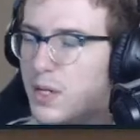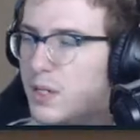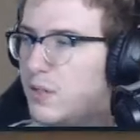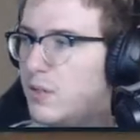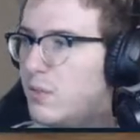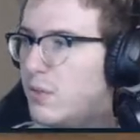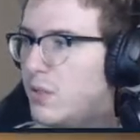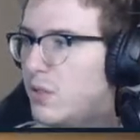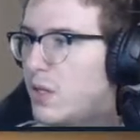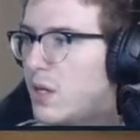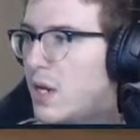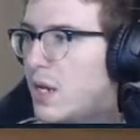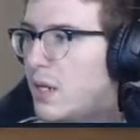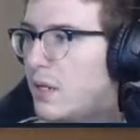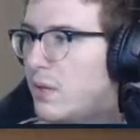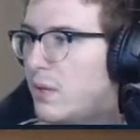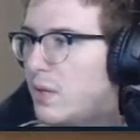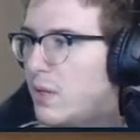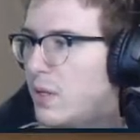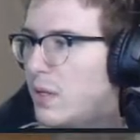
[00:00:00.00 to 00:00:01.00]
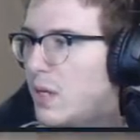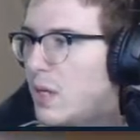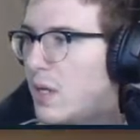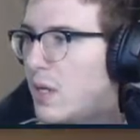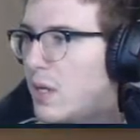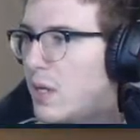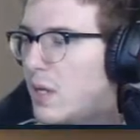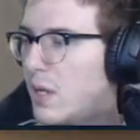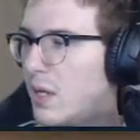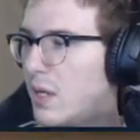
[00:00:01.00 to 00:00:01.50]
do both? Alright.
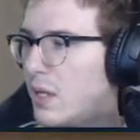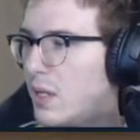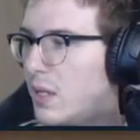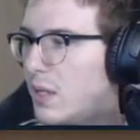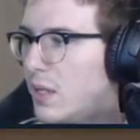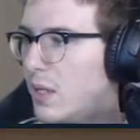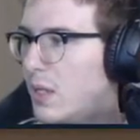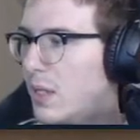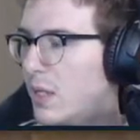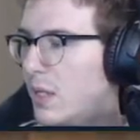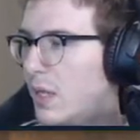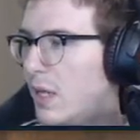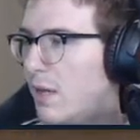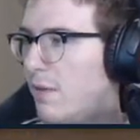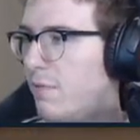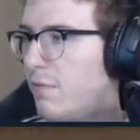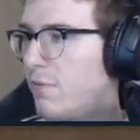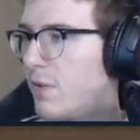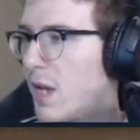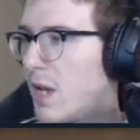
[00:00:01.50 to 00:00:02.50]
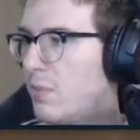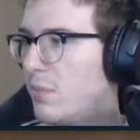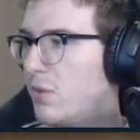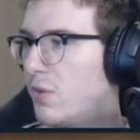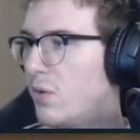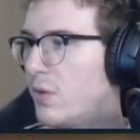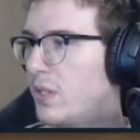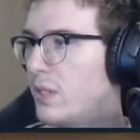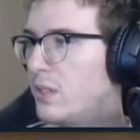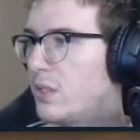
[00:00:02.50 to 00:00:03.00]
If I'm
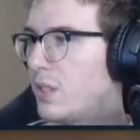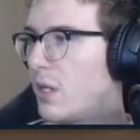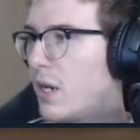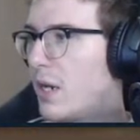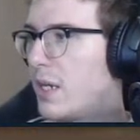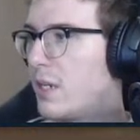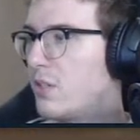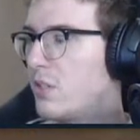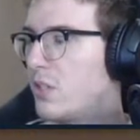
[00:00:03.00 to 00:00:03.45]
going to... Alright, here's an